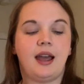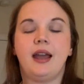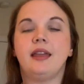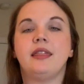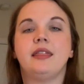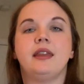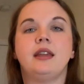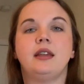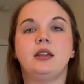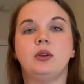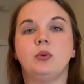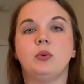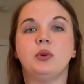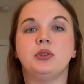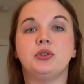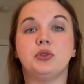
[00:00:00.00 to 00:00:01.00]
I think
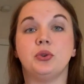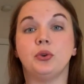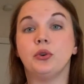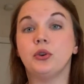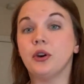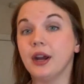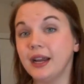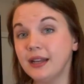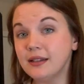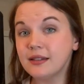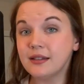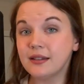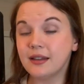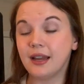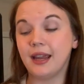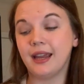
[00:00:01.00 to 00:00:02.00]
you will do great.